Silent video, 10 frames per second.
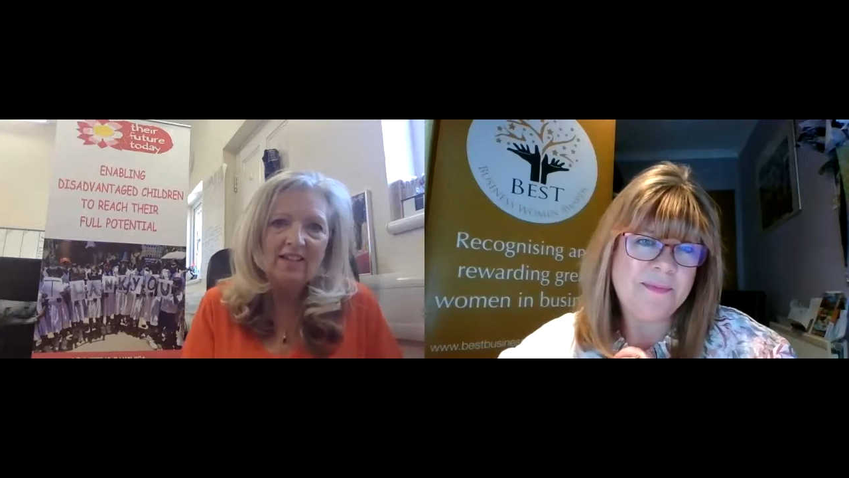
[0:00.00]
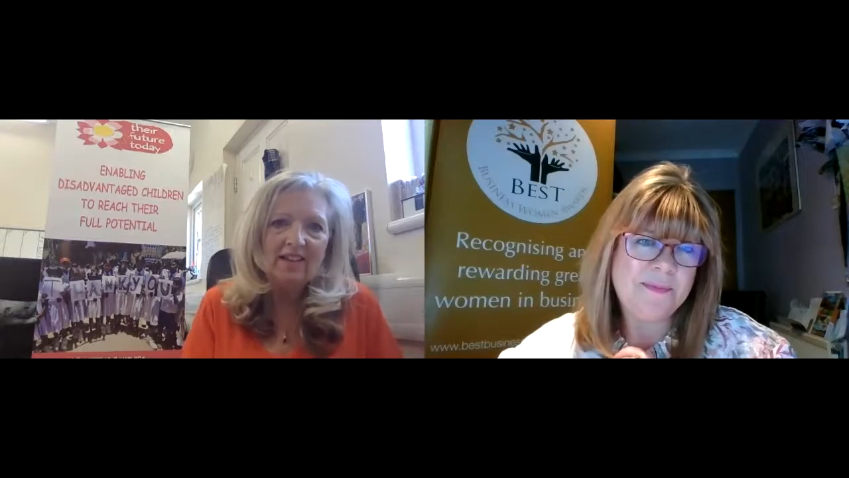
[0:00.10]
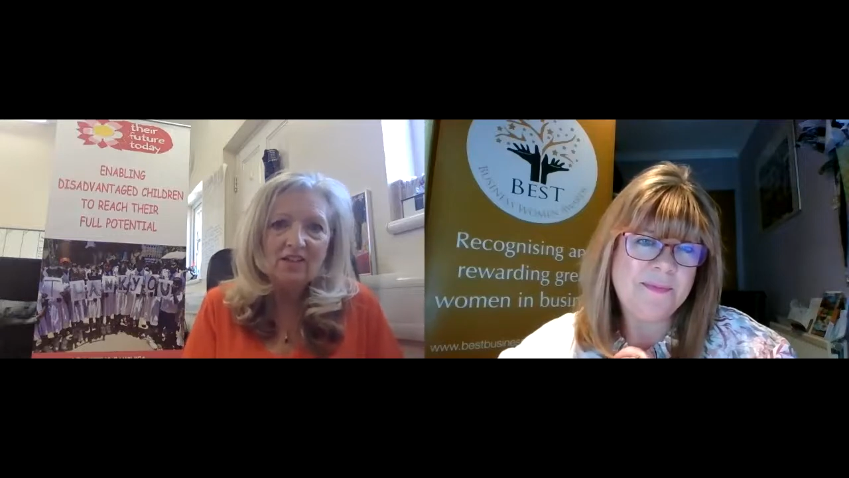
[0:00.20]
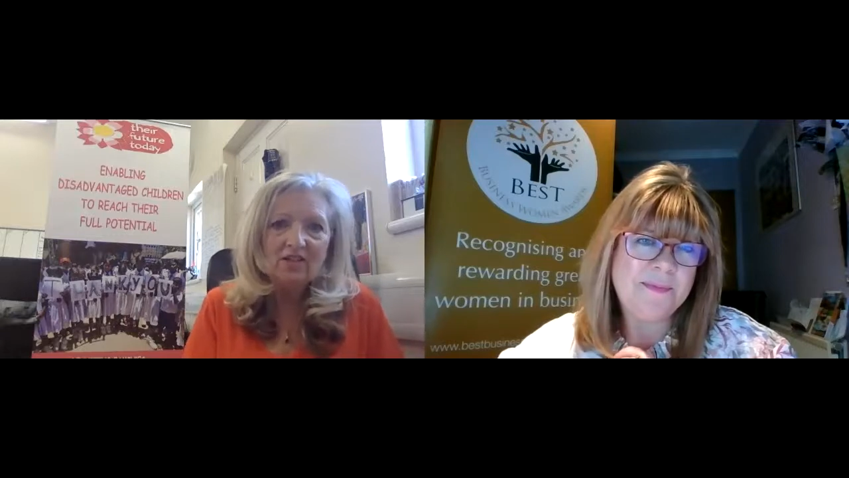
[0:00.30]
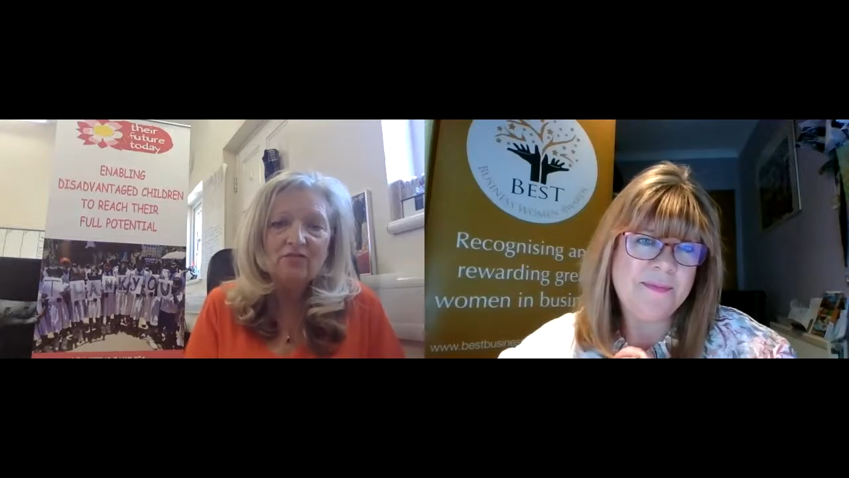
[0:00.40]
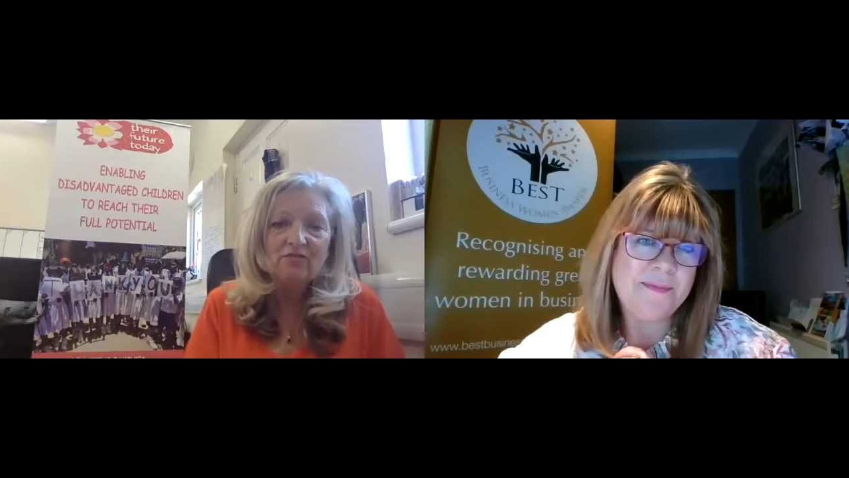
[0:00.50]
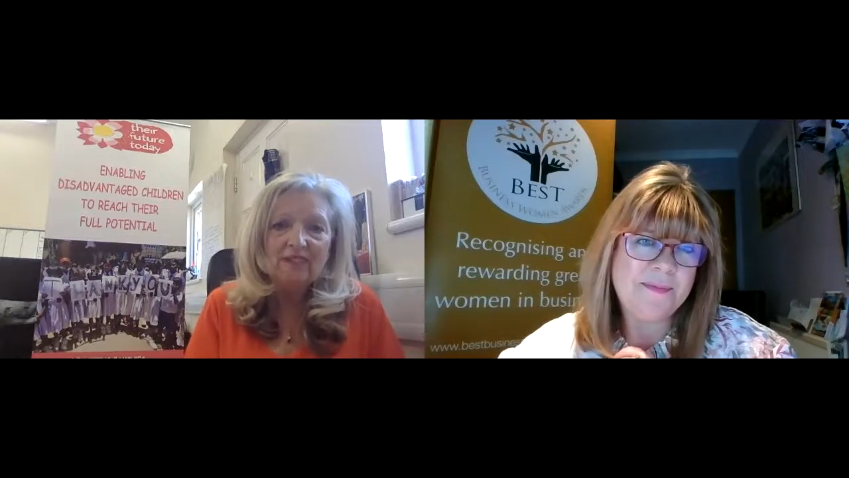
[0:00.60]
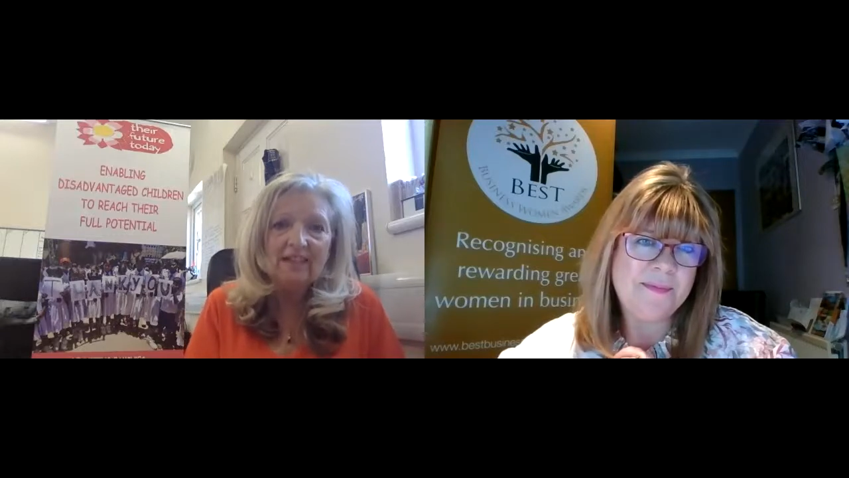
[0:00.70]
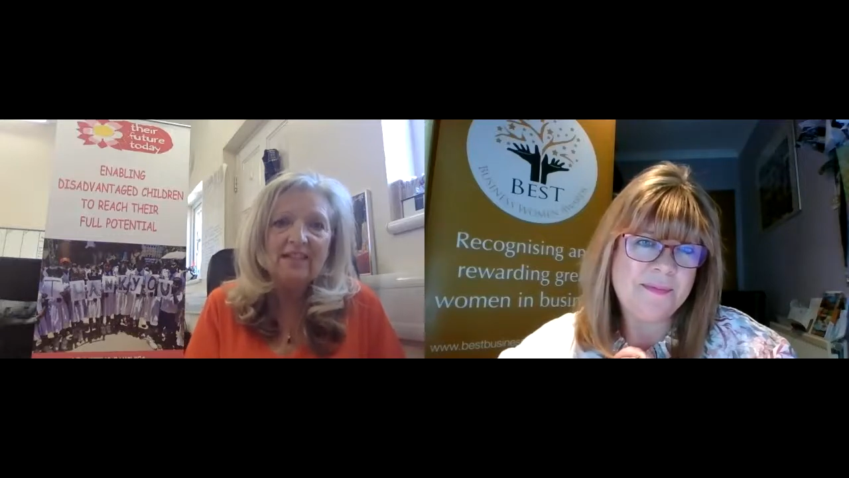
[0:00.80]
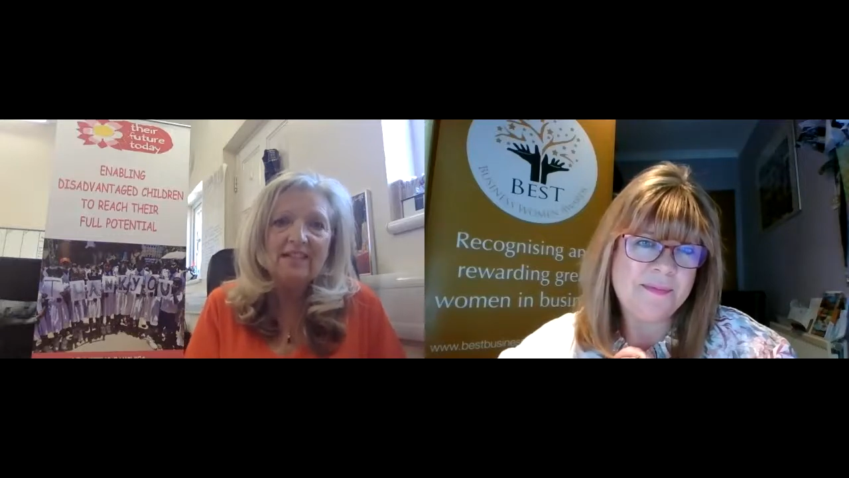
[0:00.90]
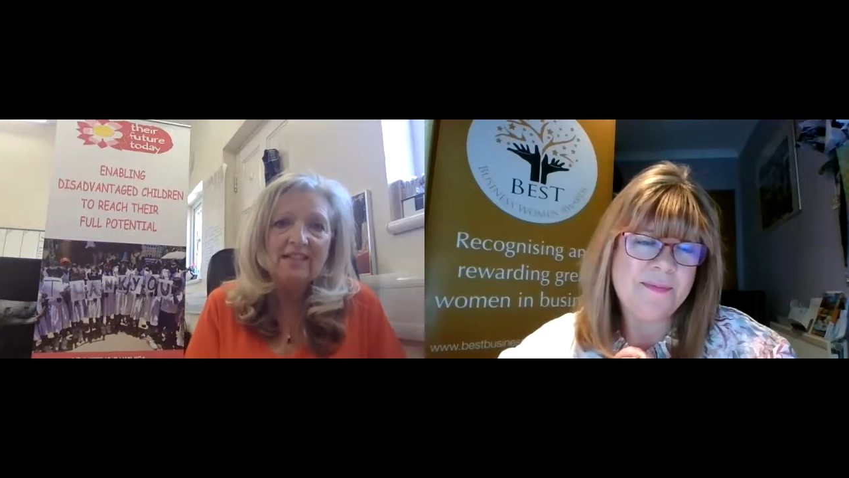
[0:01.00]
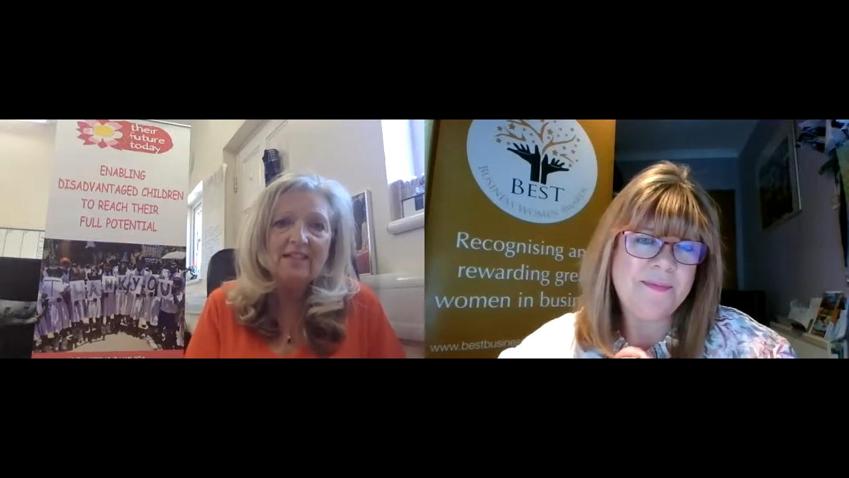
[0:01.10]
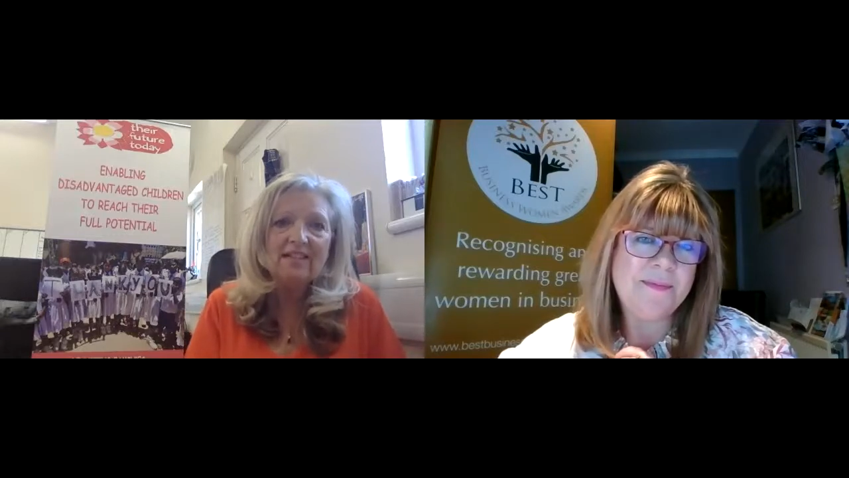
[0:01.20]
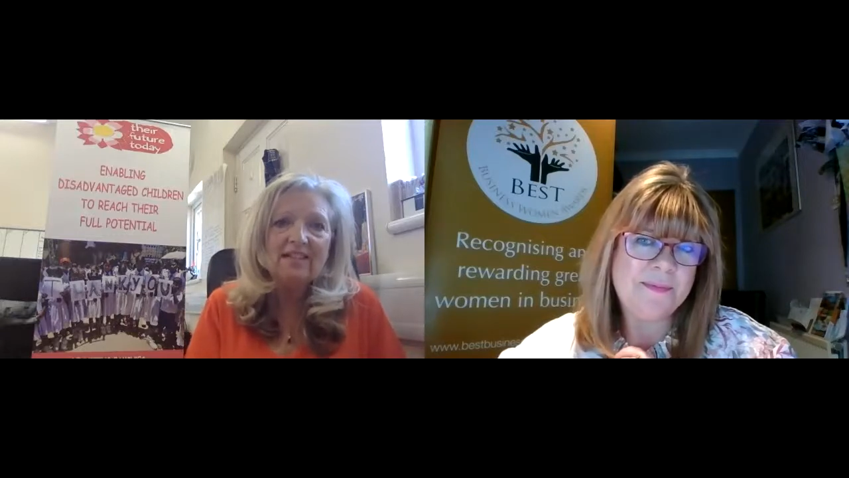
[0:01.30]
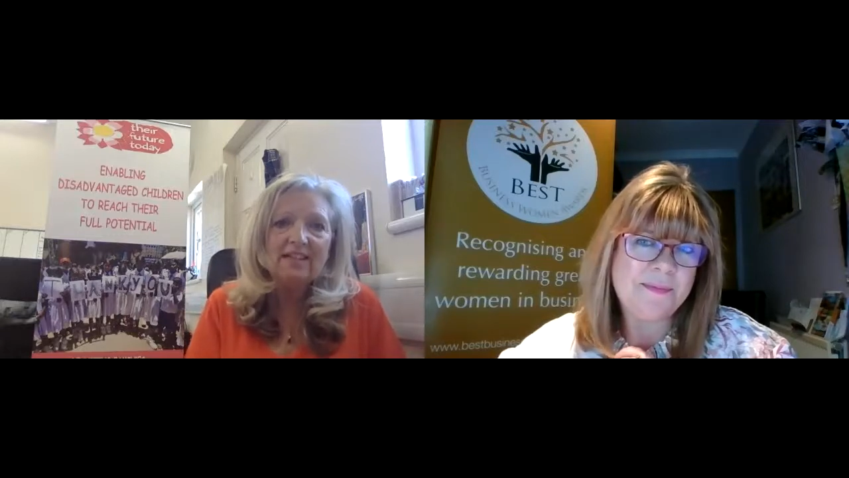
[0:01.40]
they should really
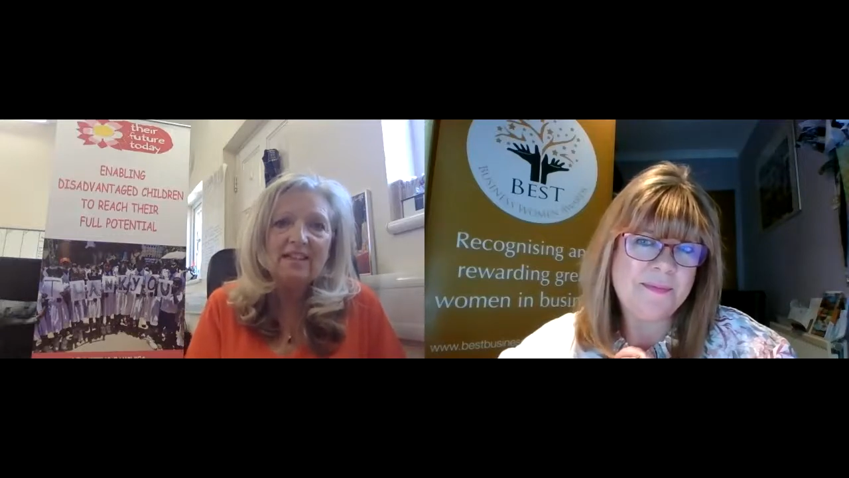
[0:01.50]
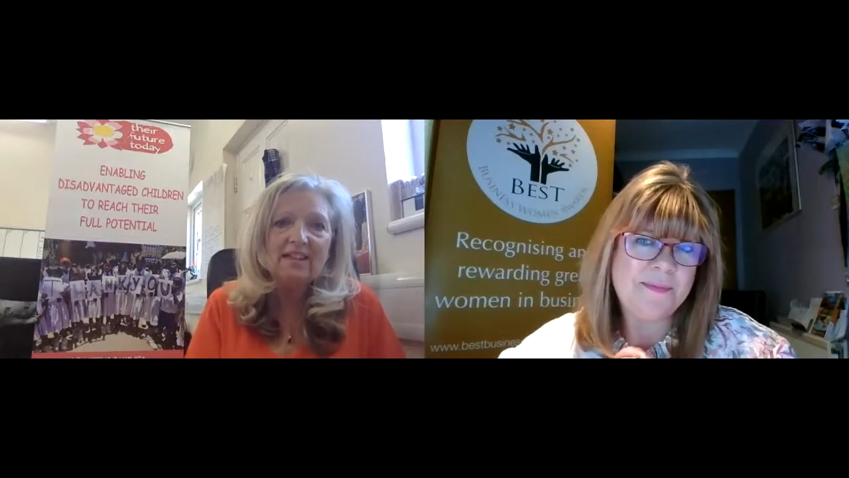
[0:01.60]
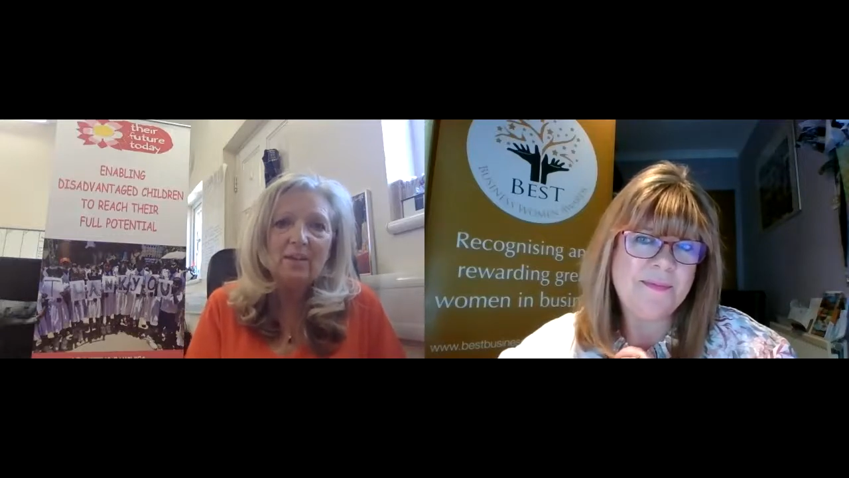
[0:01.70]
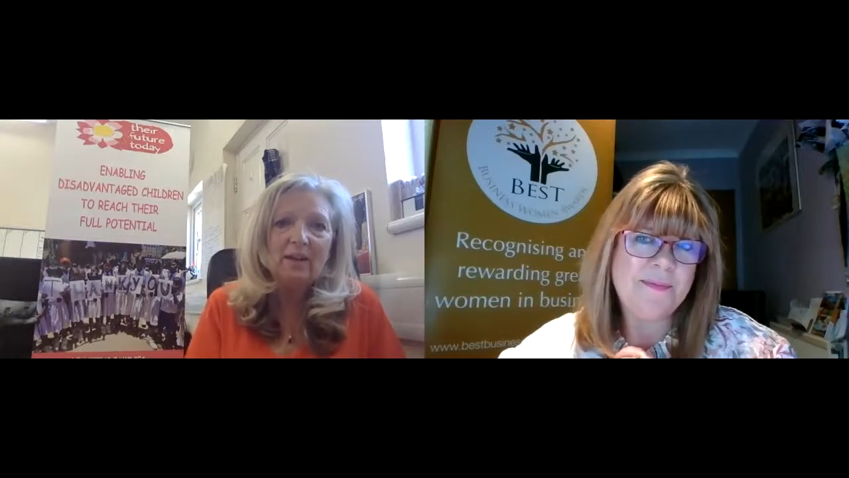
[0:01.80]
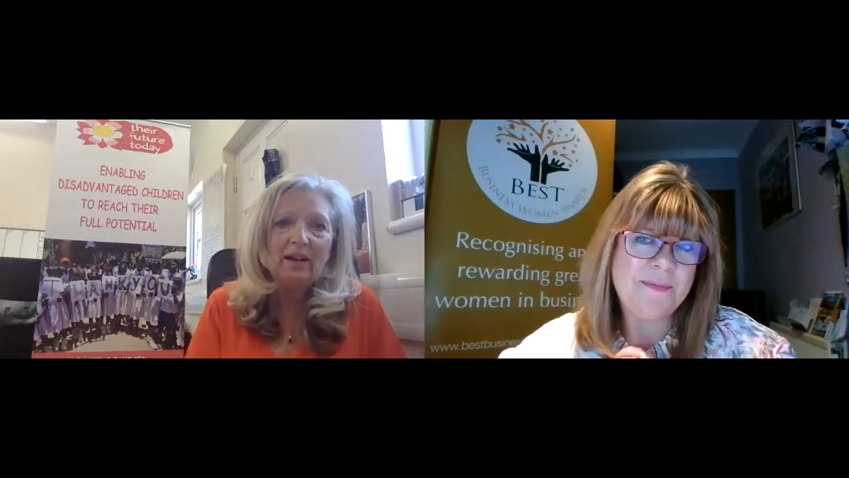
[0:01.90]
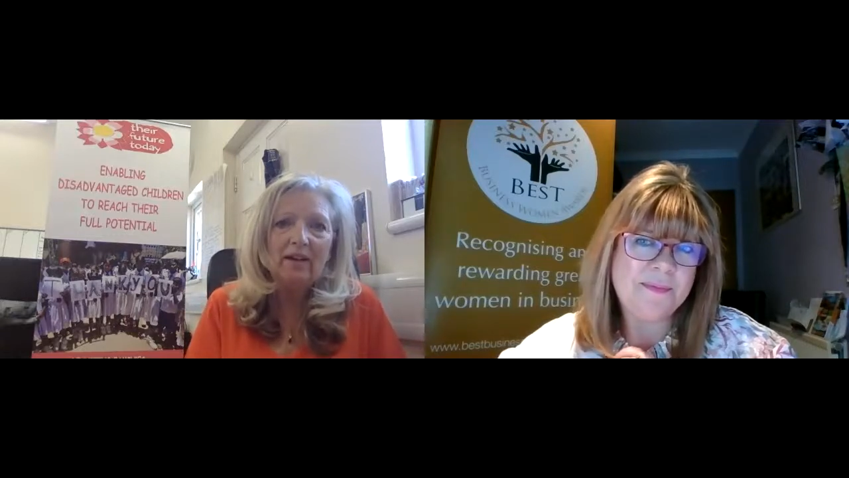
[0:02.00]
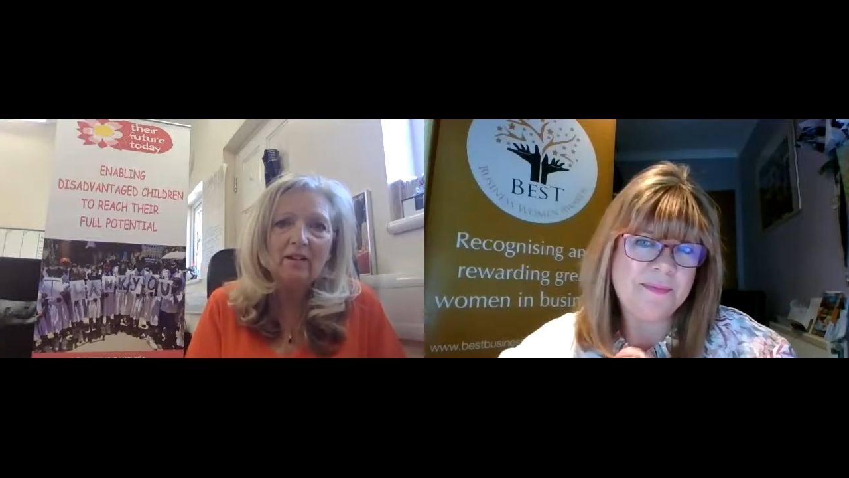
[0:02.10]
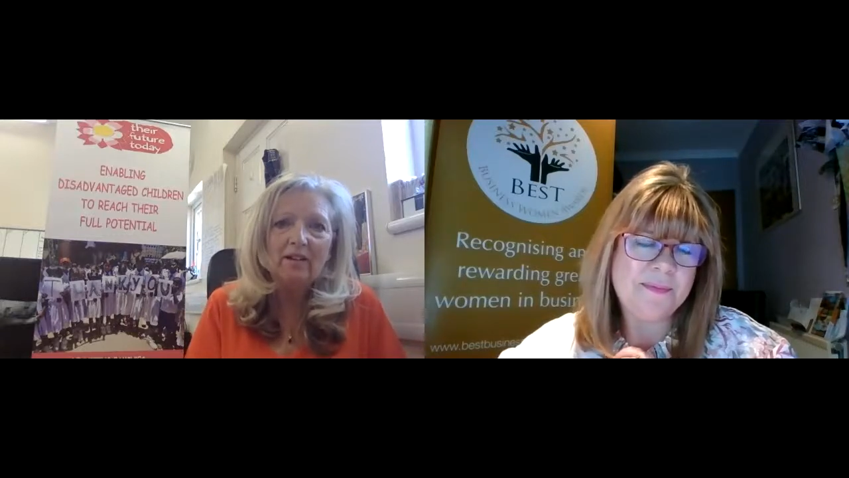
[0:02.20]
seriously think about